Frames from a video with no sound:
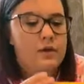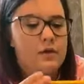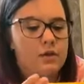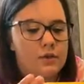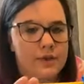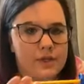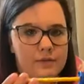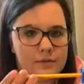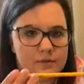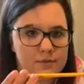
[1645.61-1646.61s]
glue
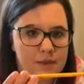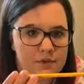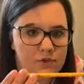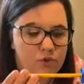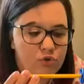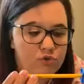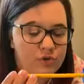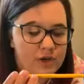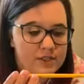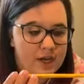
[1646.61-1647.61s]
it maybe too
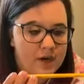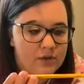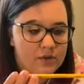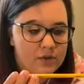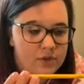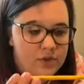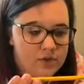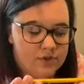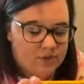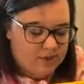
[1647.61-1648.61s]
far down
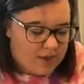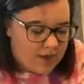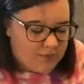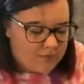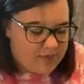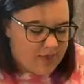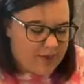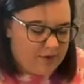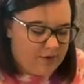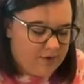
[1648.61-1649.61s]
so that
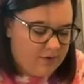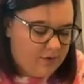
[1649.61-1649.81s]
then